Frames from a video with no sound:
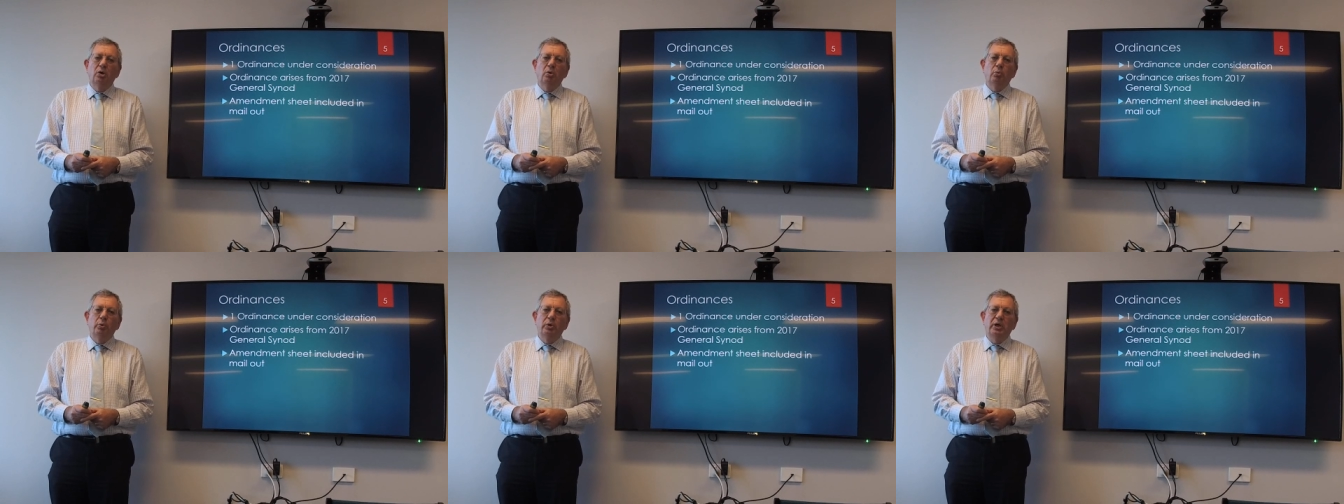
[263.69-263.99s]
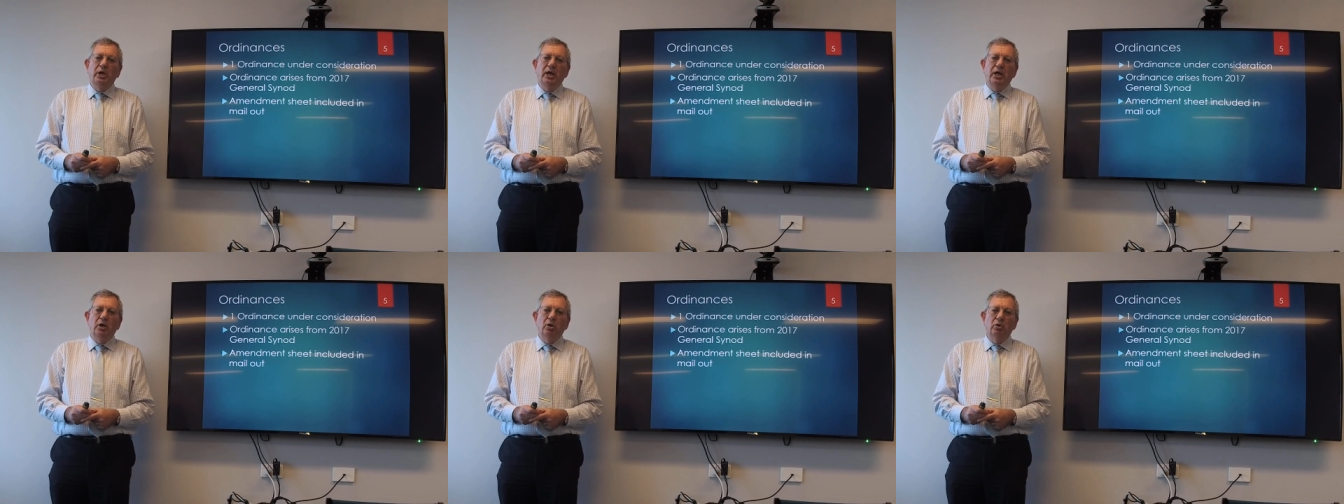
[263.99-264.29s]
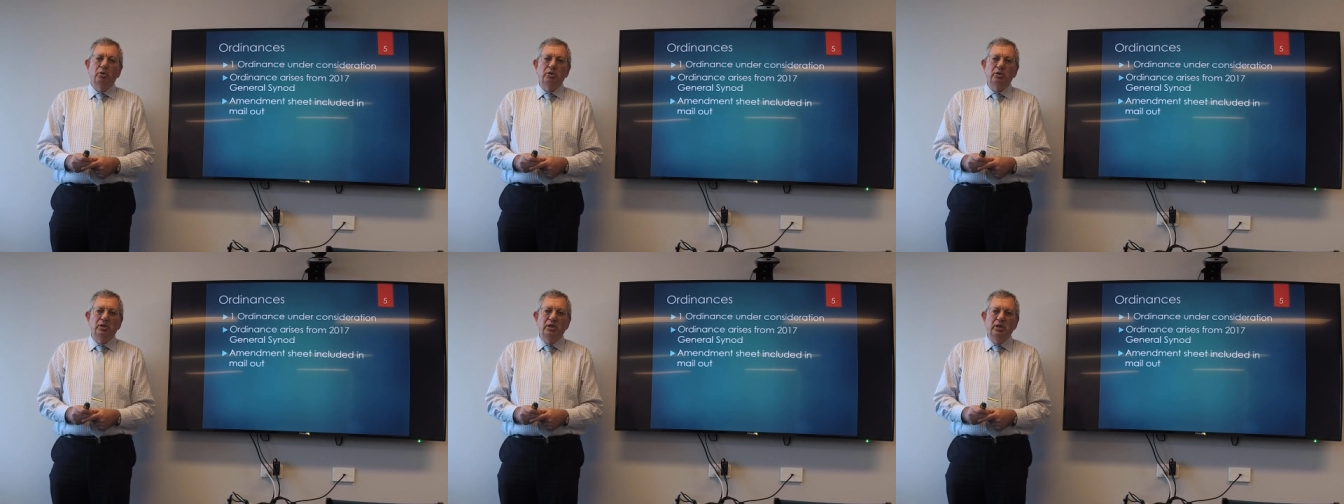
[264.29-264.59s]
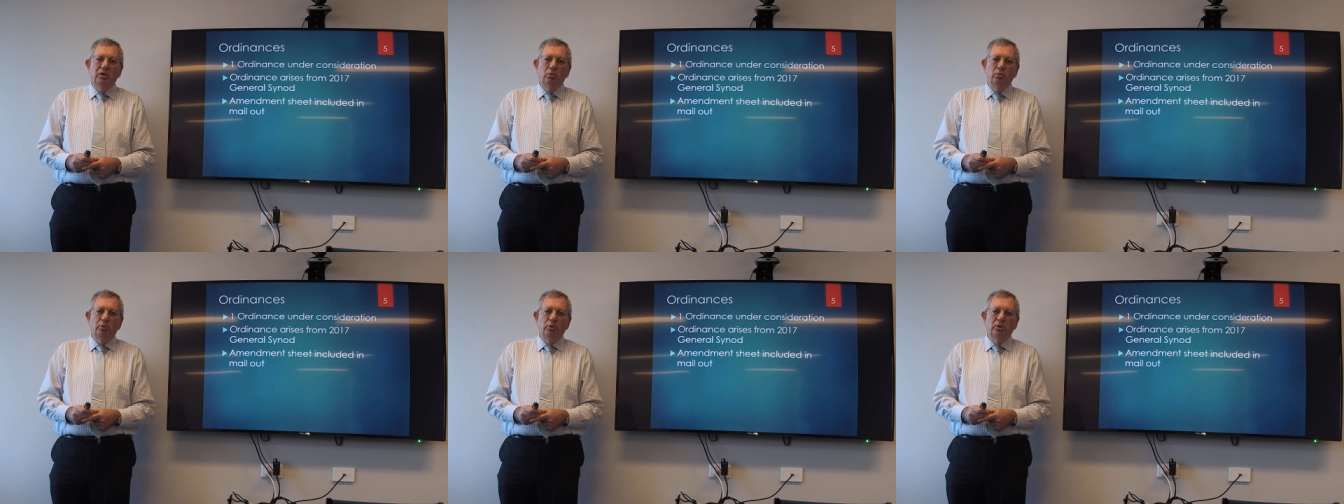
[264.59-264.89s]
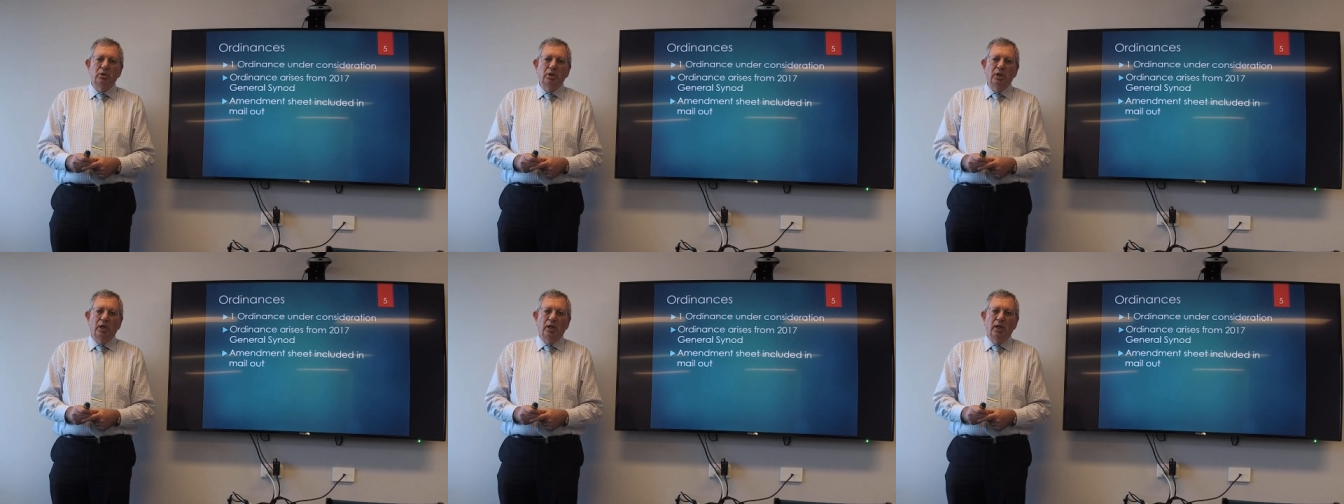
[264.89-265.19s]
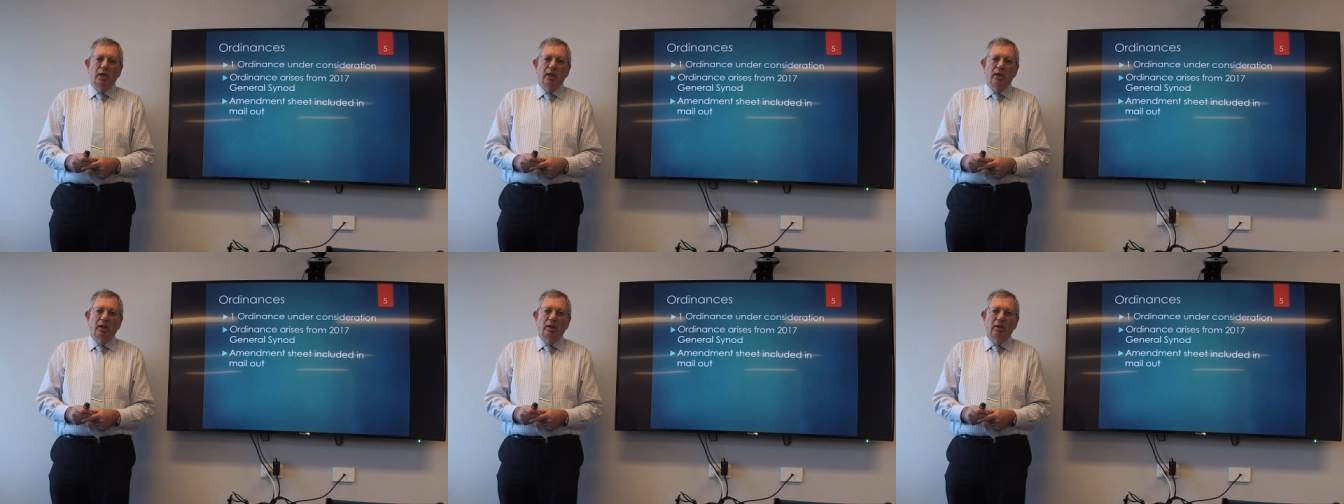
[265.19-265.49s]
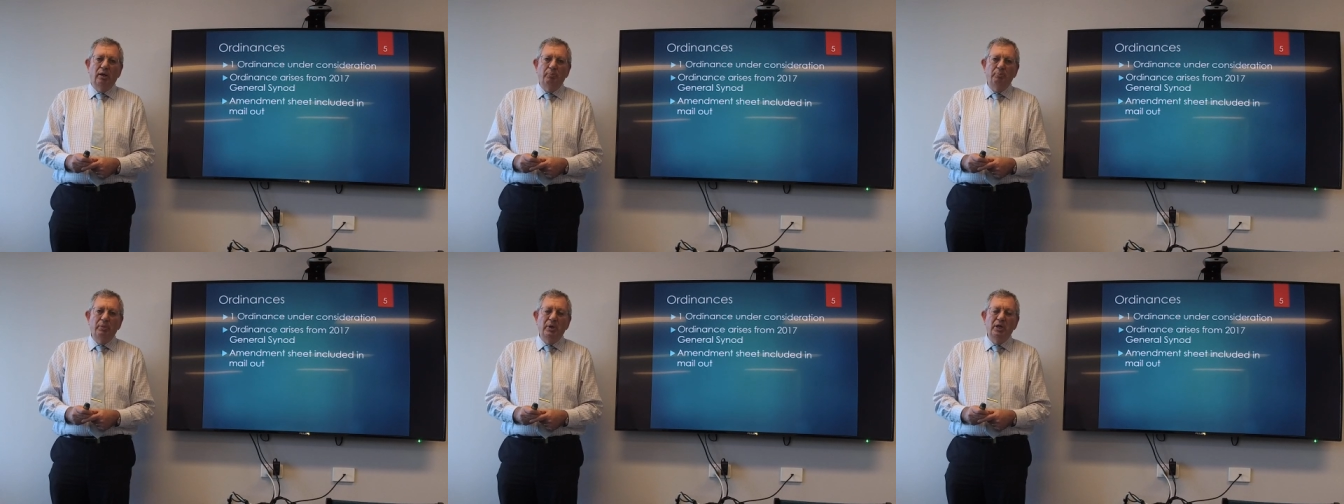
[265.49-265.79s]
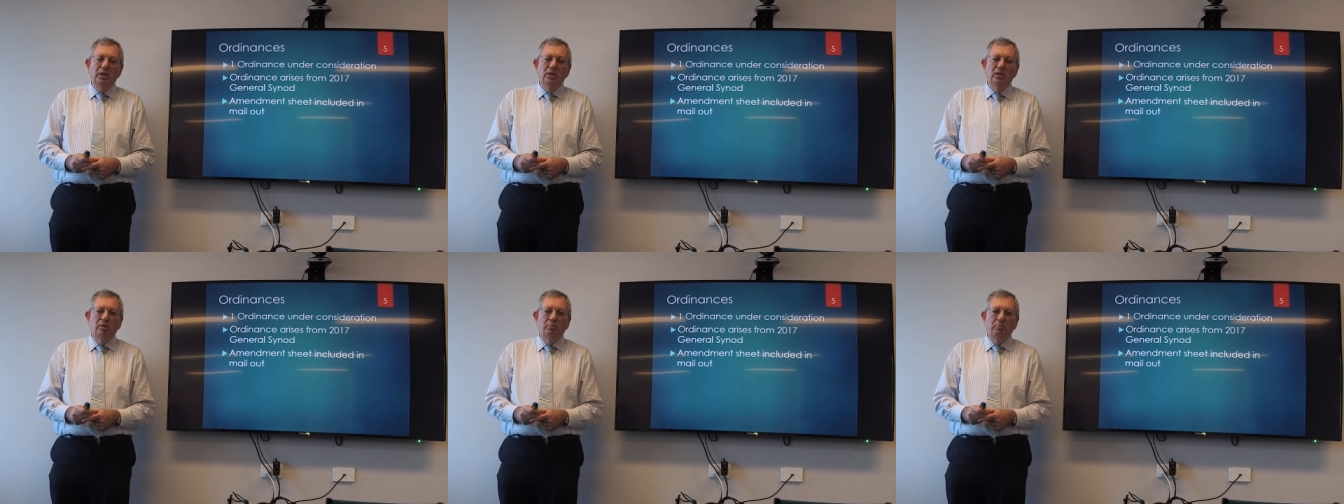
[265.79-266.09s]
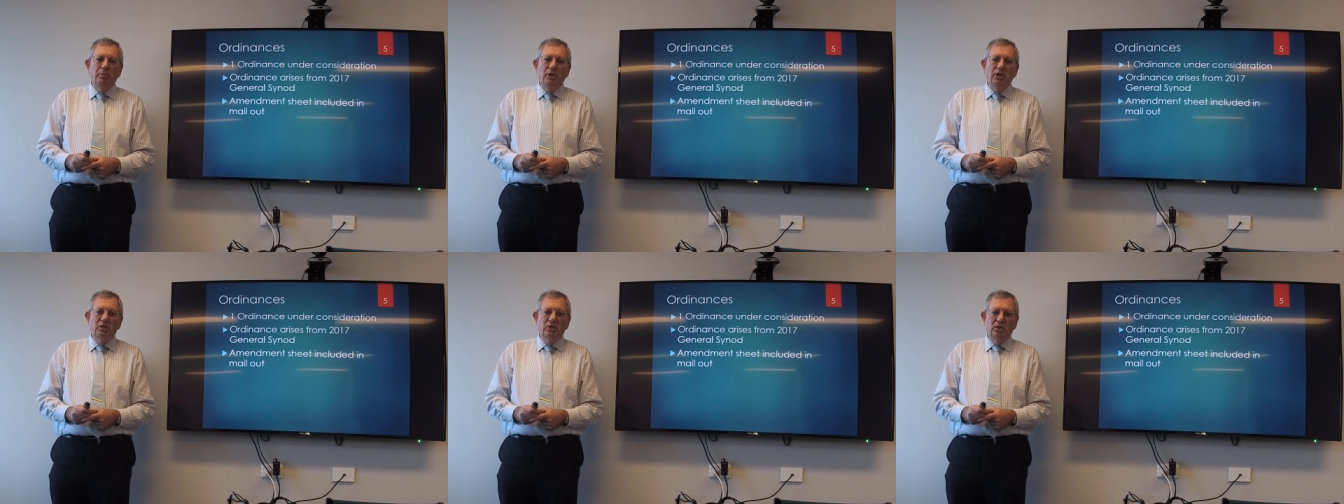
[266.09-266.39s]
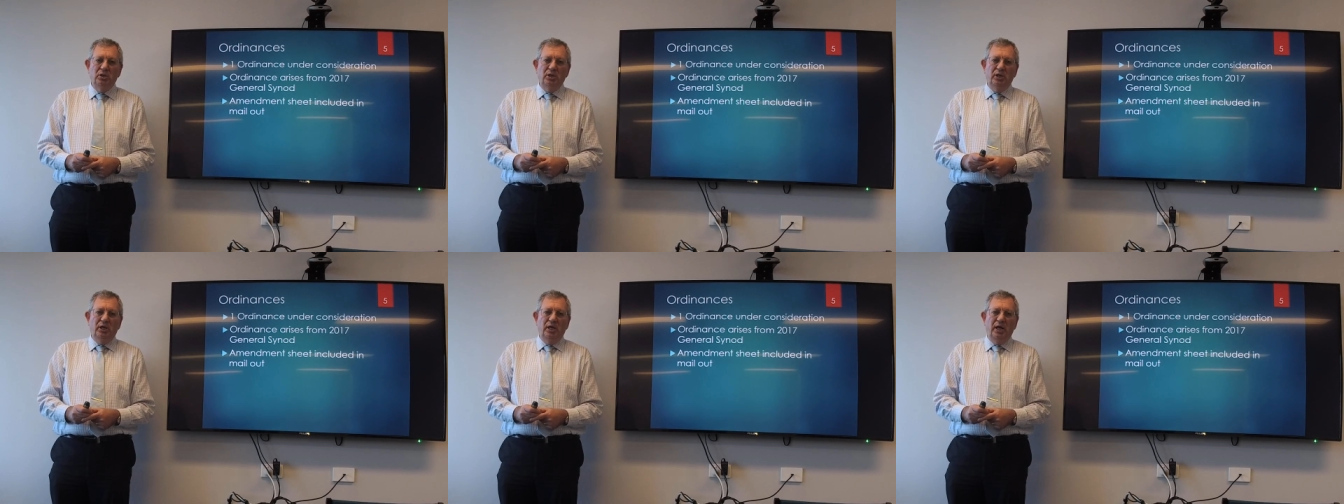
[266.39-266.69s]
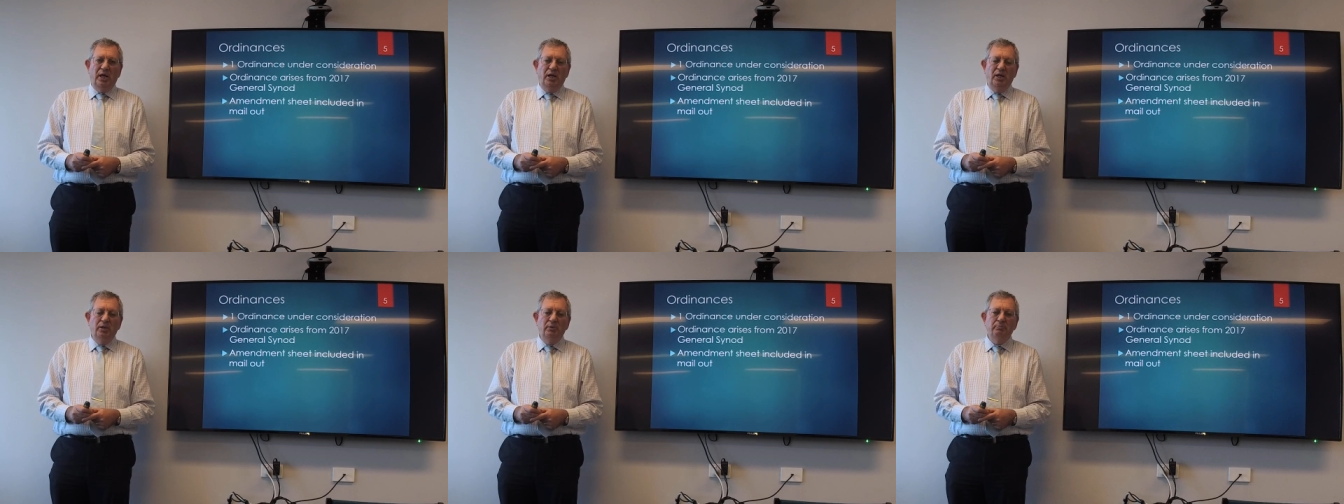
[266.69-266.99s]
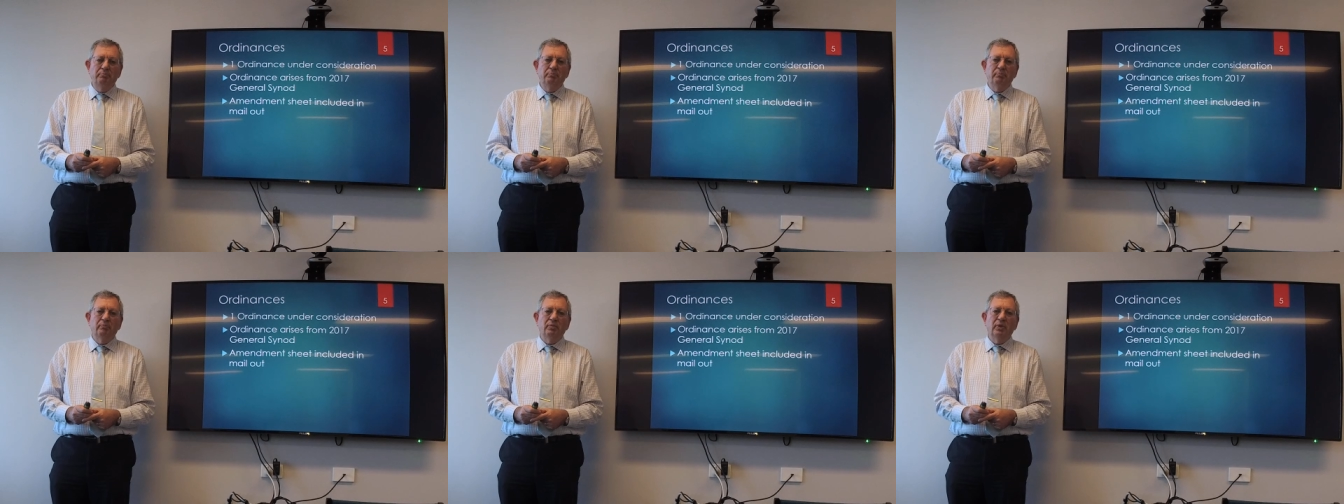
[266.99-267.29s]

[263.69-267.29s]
we cannot deal with, amend the meat of the canon.